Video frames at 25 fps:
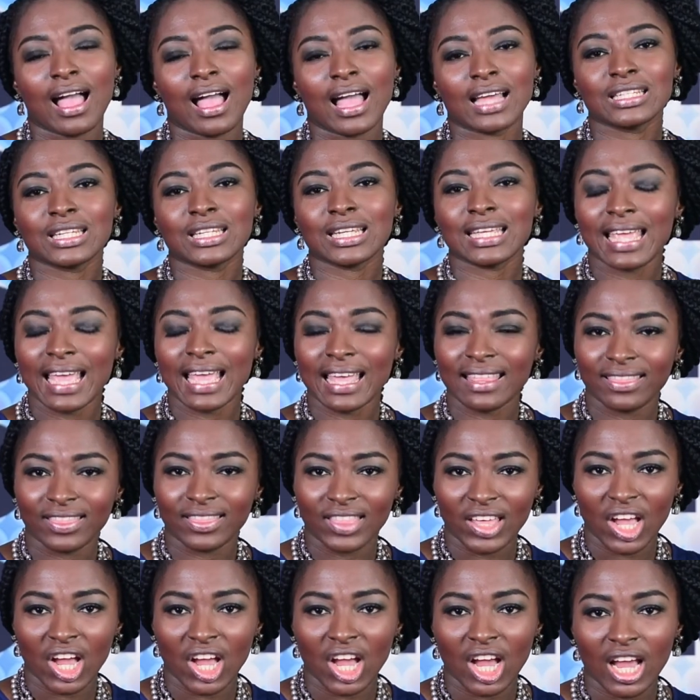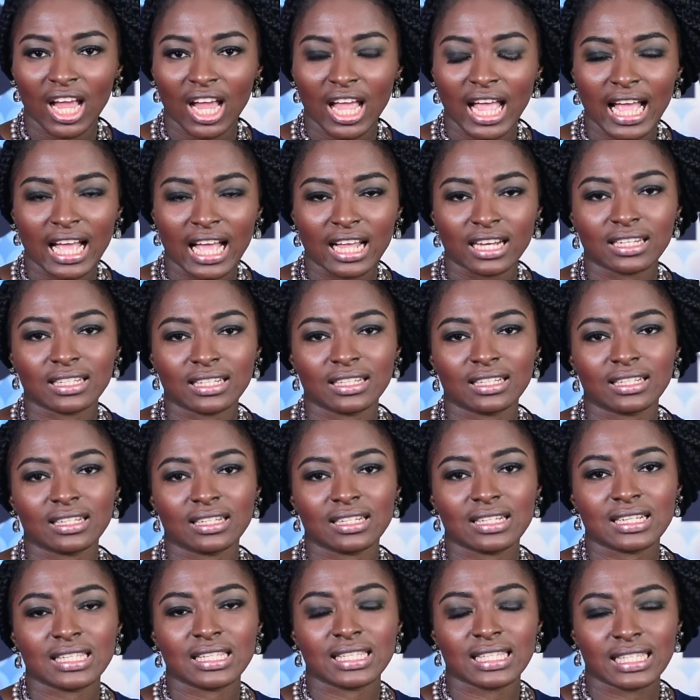And you get there at
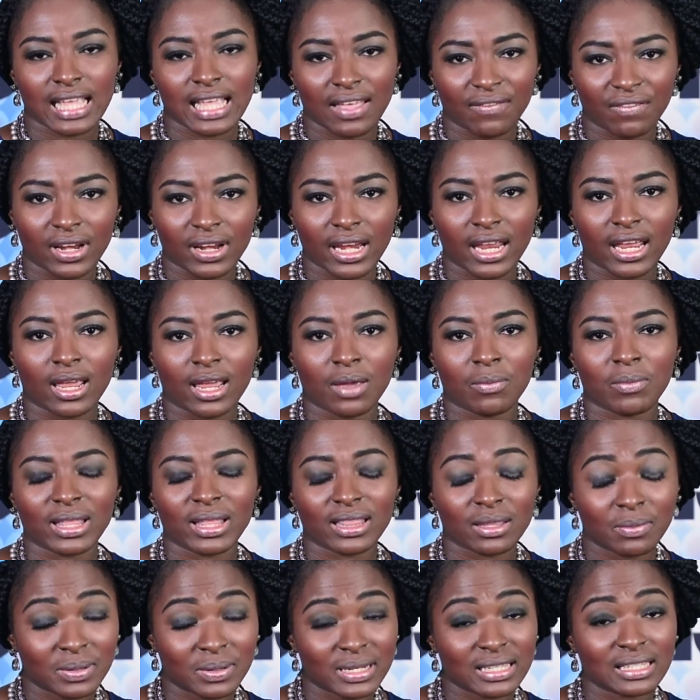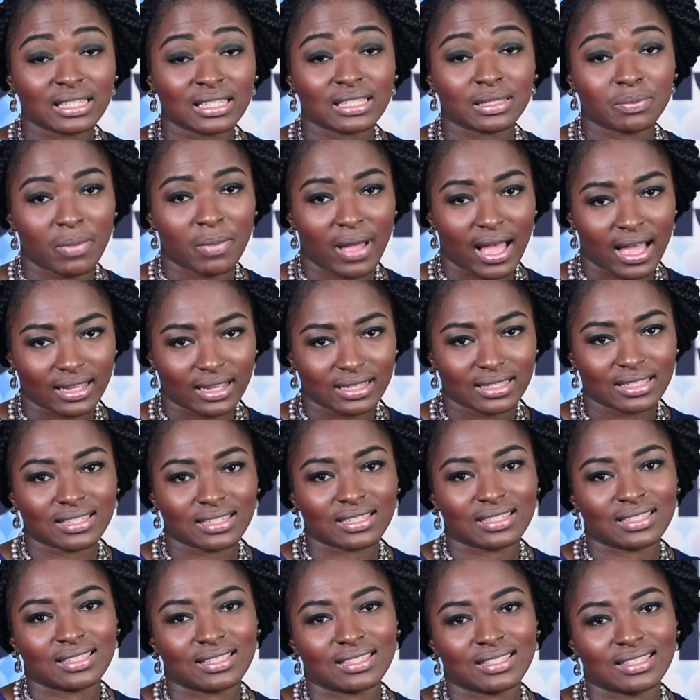7 a.m. and the place is
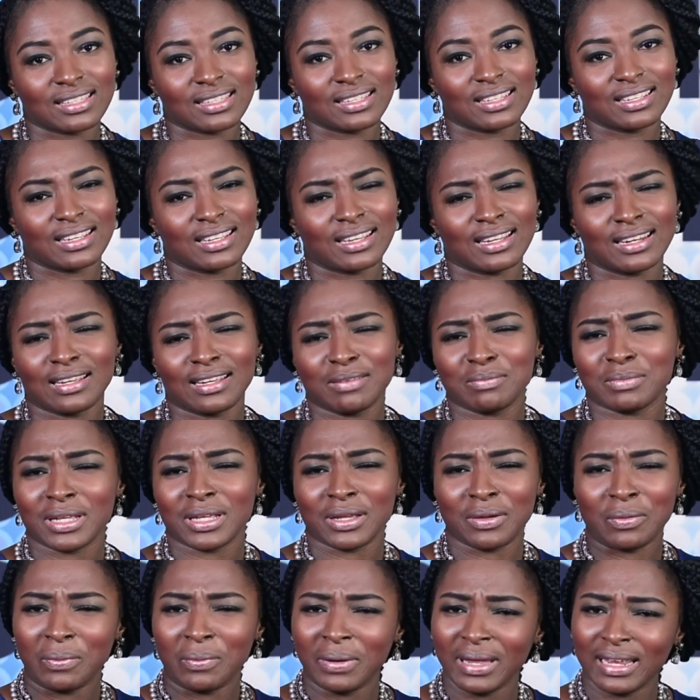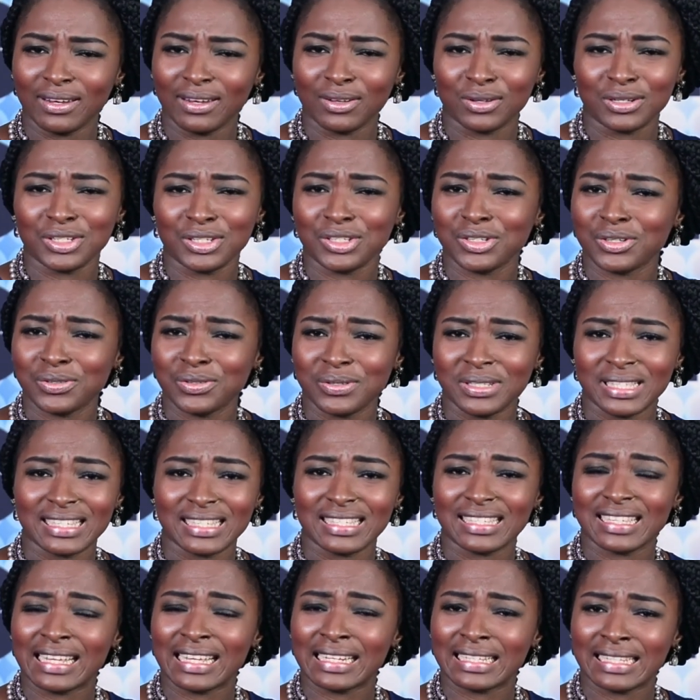packed. And I'm like, wait, the audition
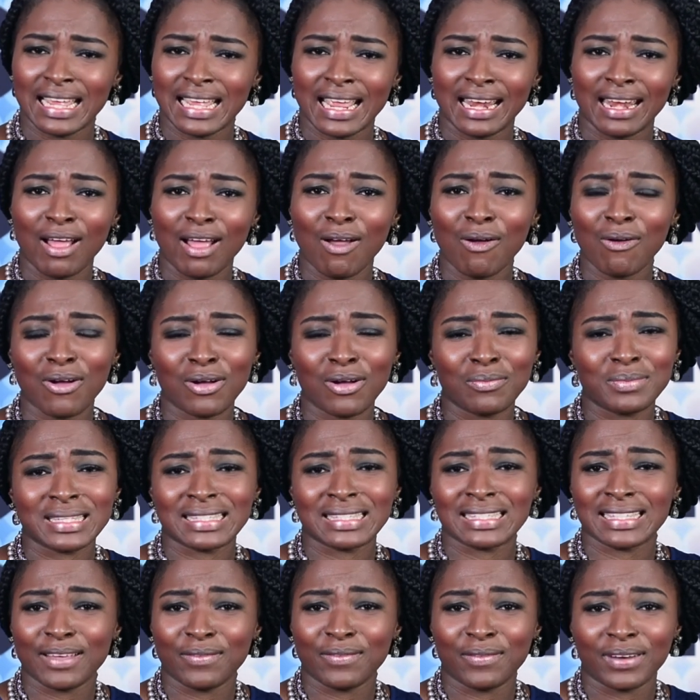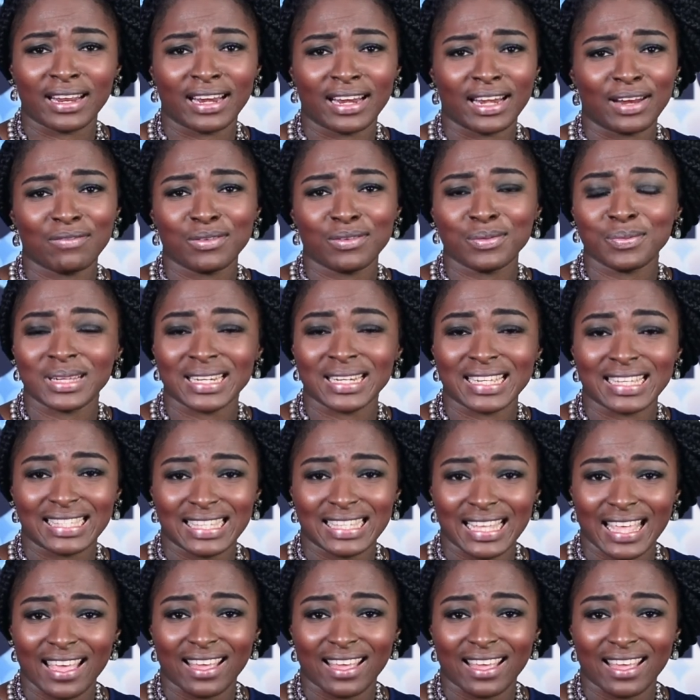notice said 10. How come it's 7 and everybody's